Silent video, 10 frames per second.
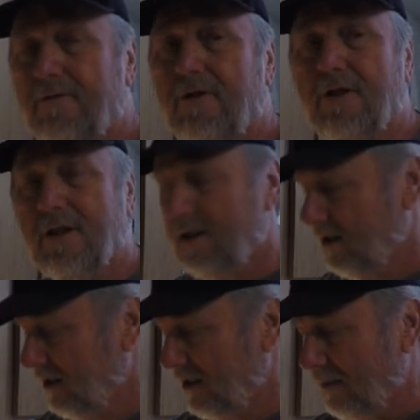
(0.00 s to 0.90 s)
for the,
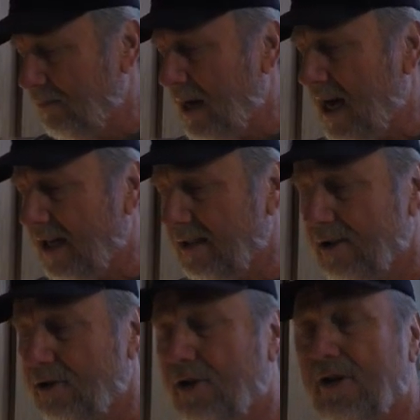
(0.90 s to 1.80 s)
the bag
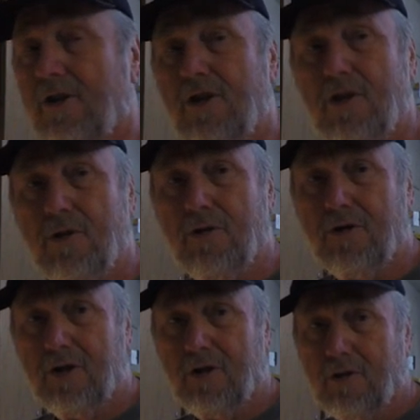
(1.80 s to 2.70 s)
that you're going to use
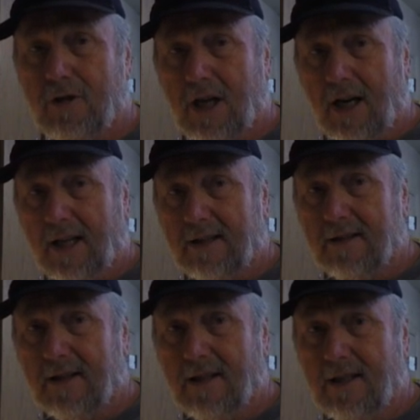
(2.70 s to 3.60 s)
to collect
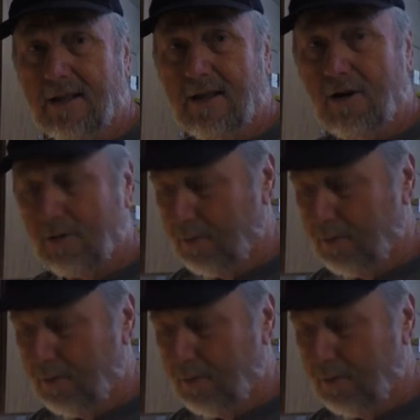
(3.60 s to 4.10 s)
the dog